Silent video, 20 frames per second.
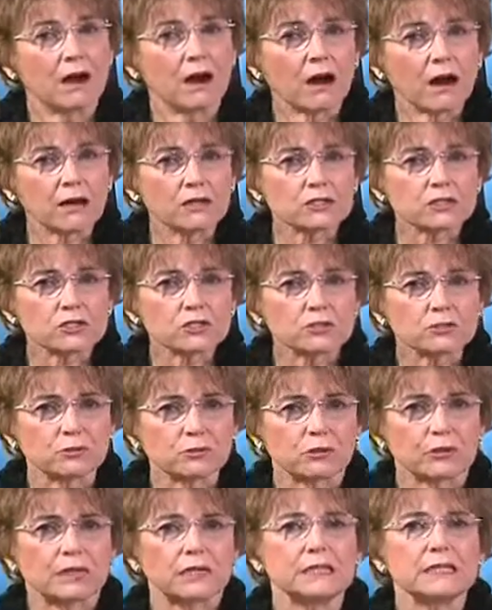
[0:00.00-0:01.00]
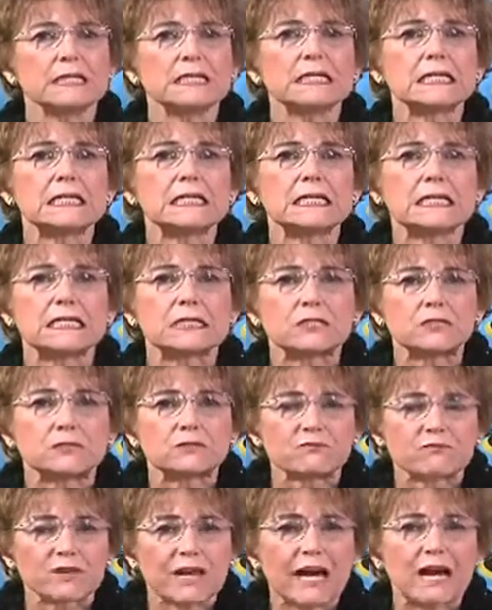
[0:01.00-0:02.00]
Our story is
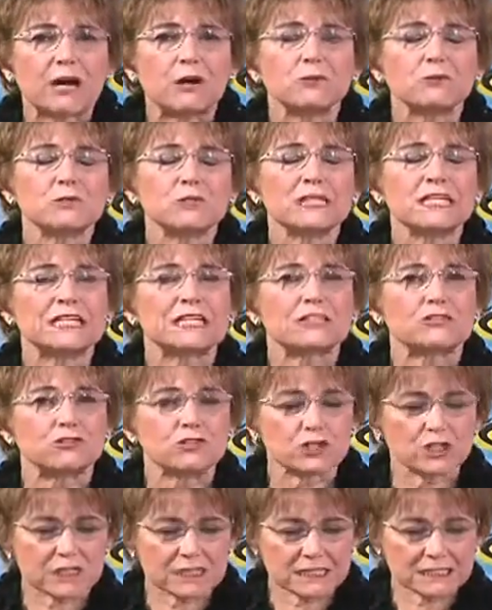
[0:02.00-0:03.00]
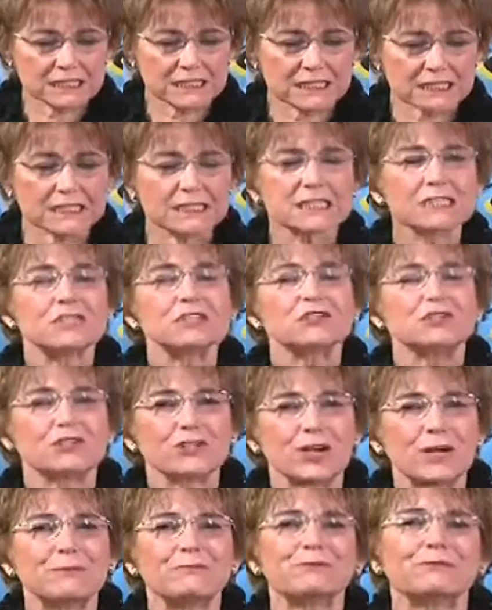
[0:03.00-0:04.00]
found in Genesis
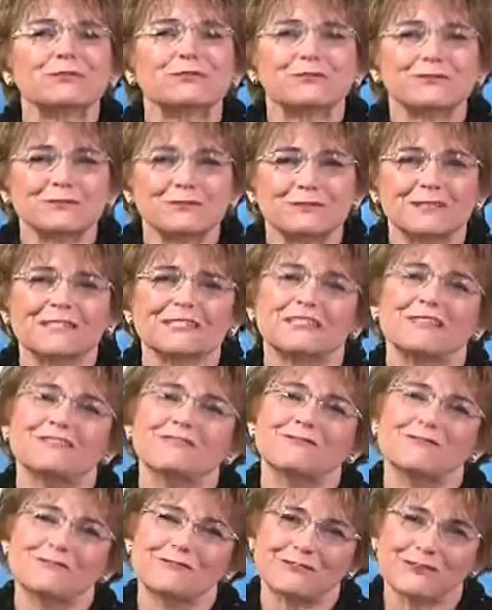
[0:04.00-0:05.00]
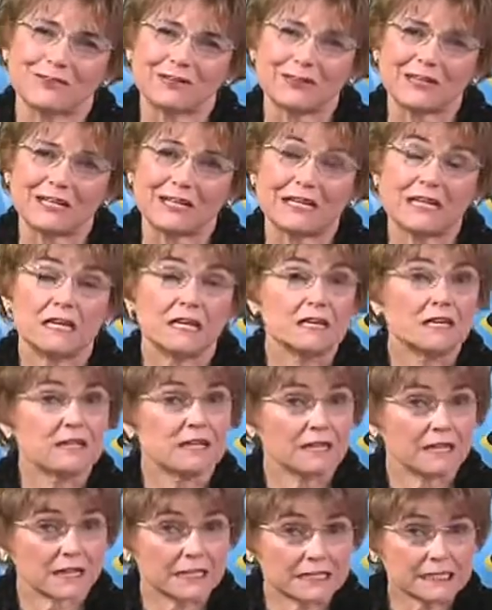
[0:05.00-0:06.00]
chapter 24,
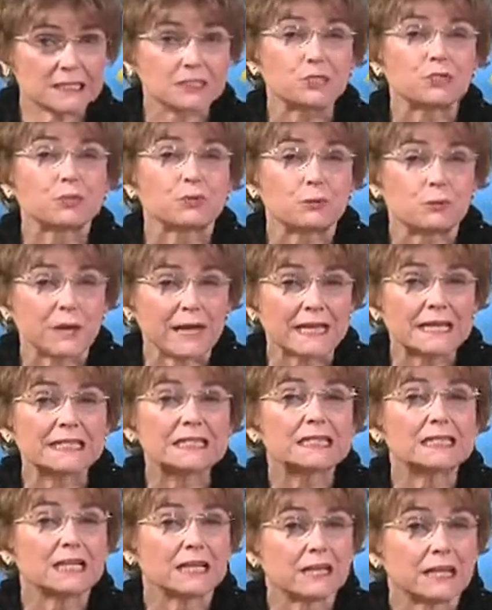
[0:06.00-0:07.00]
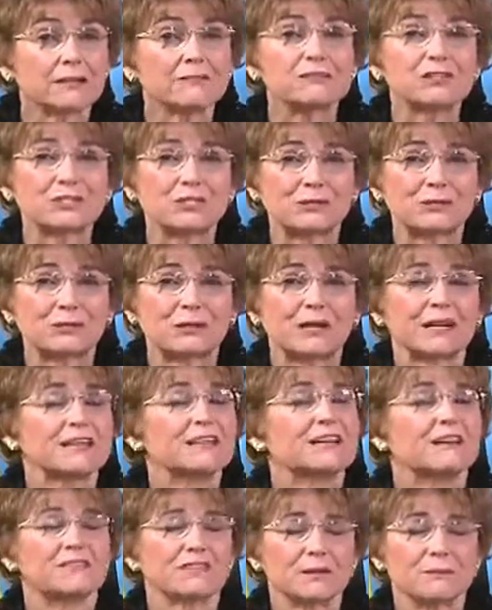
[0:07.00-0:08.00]
and it's a great love story
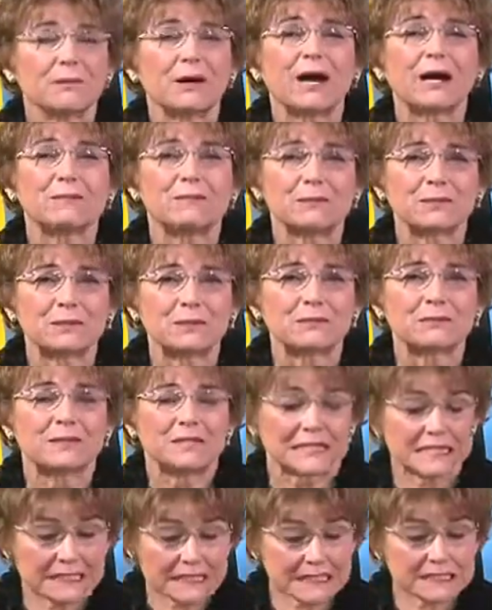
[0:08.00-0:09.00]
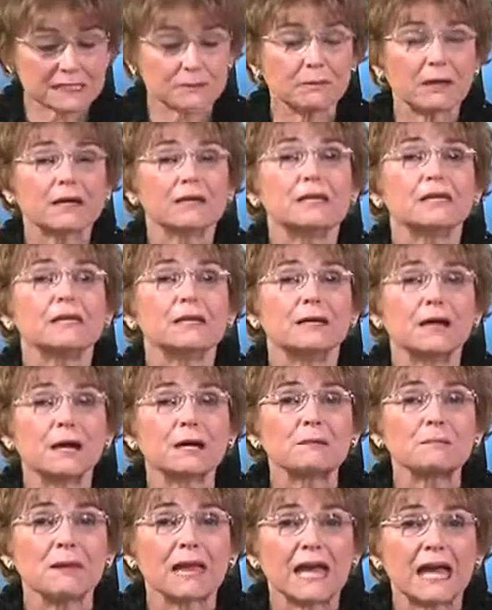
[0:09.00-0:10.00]
of the Bible. It's about a
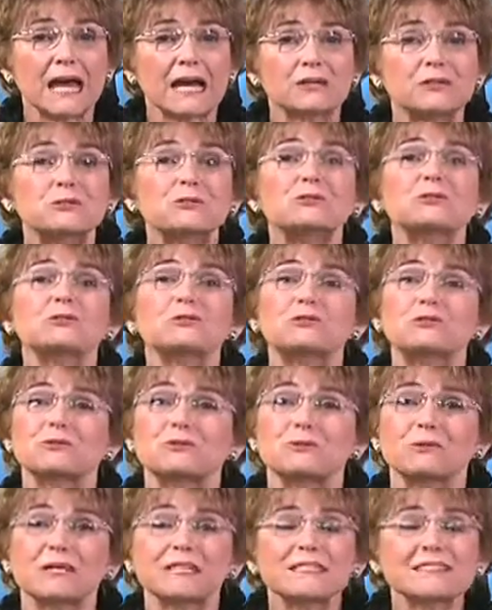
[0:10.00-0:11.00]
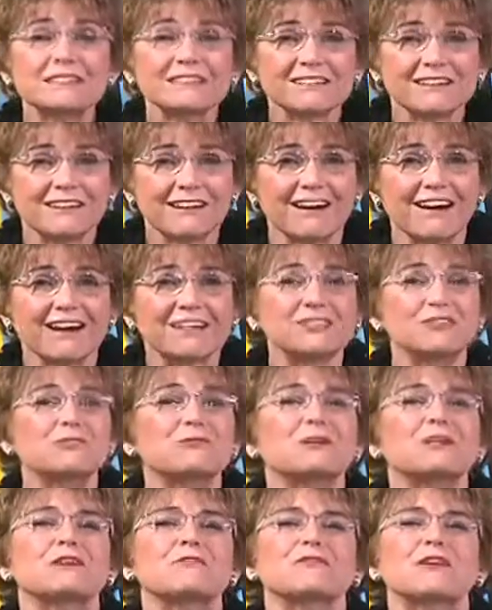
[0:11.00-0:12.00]
young man who trusted God to
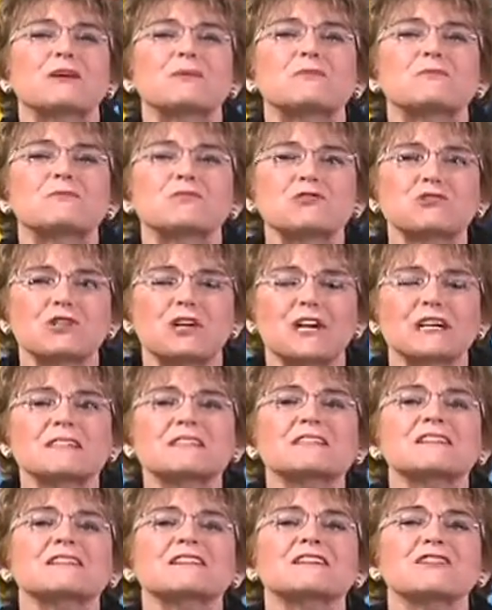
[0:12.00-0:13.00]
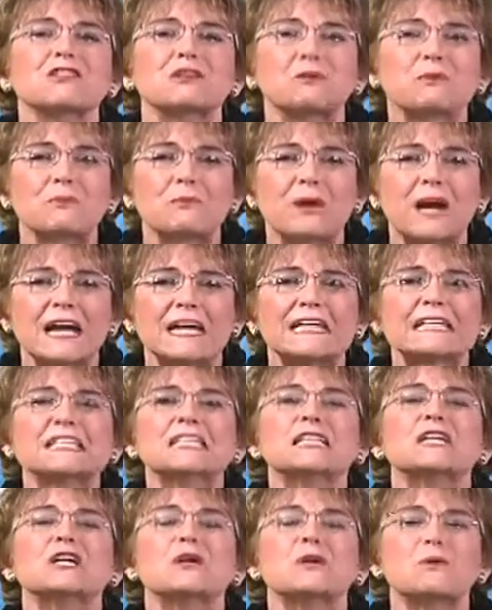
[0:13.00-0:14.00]
give him just the right
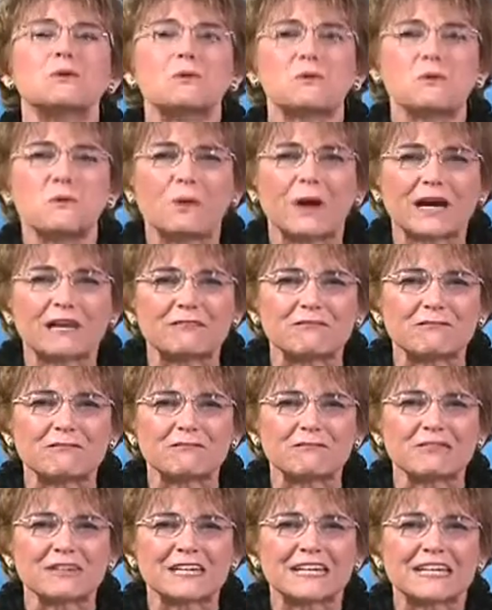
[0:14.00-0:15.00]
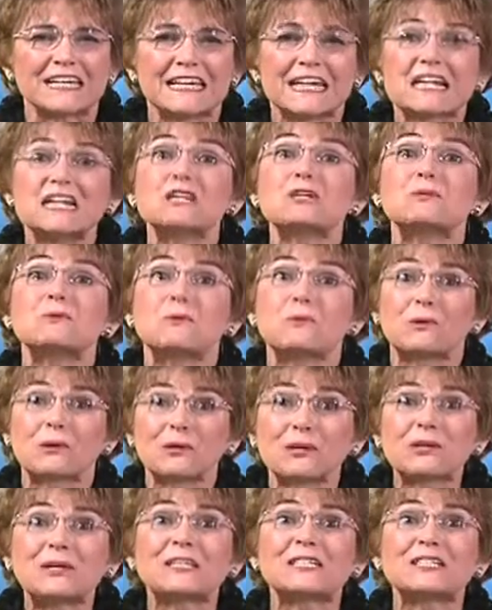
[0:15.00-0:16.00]
wife. We're
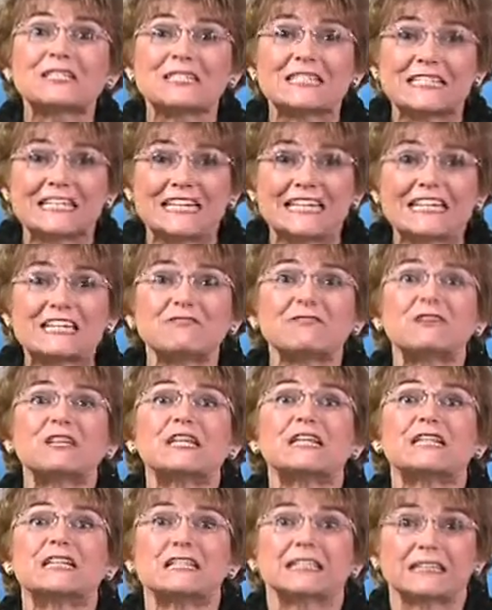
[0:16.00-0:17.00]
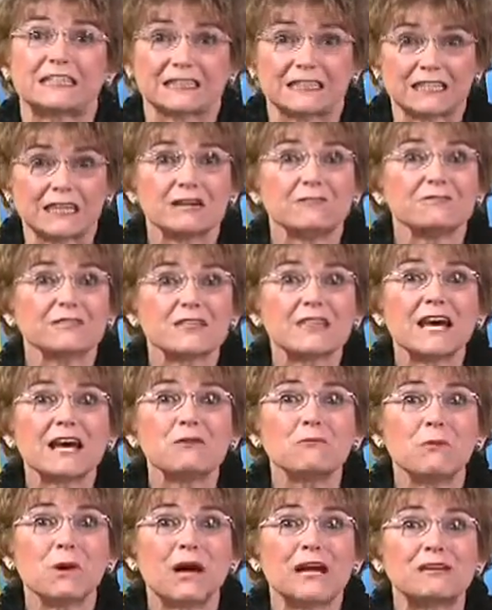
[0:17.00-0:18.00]
going to see if he loved
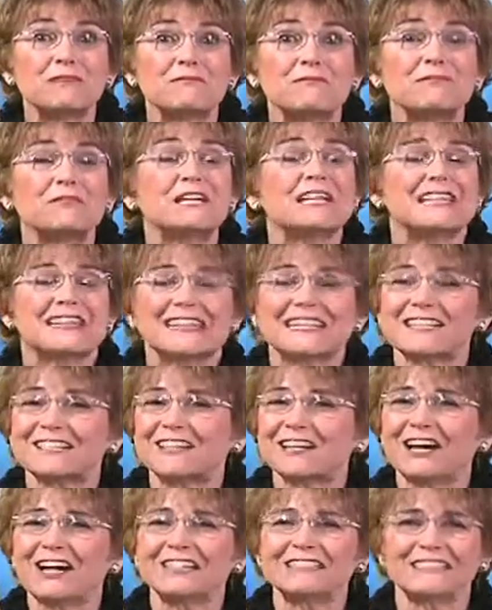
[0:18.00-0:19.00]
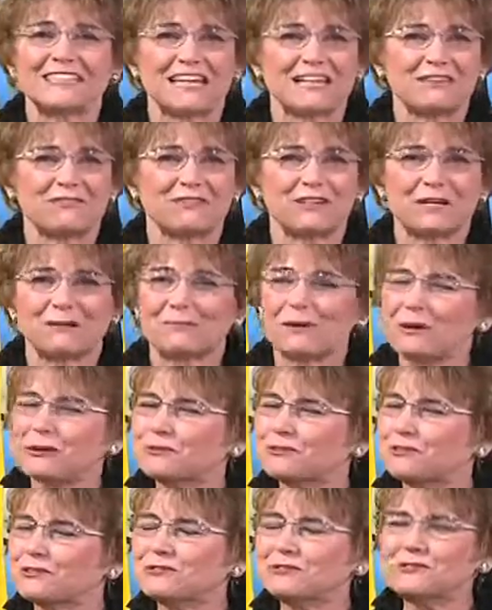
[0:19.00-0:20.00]
that wife that God gave him. Oh,
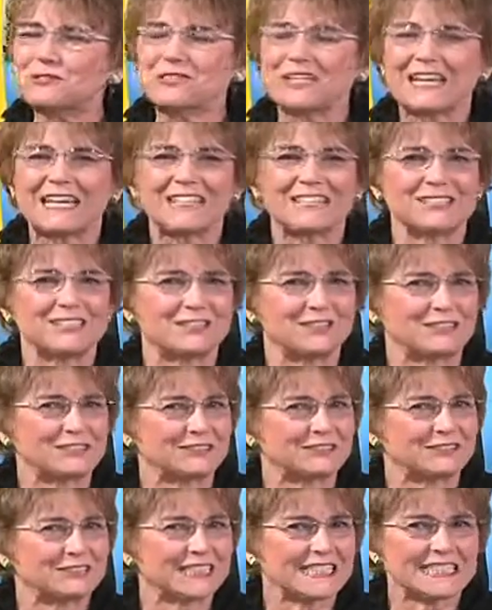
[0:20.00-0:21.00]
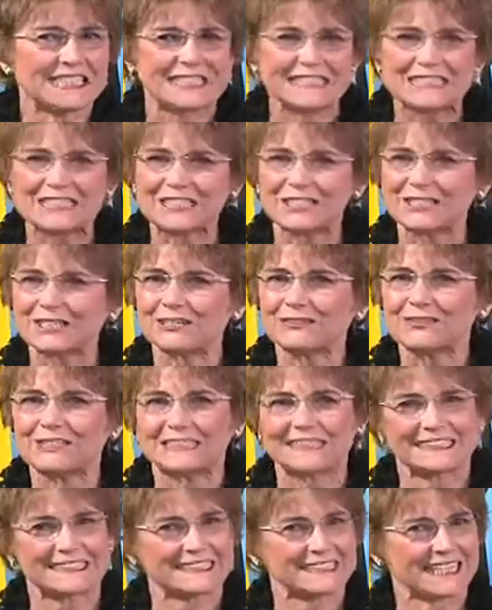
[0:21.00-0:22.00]
you stay tuned. It is so
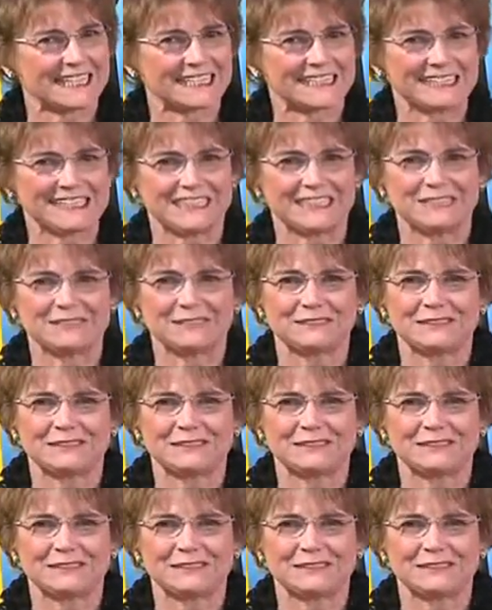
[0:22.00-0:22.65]
exciting.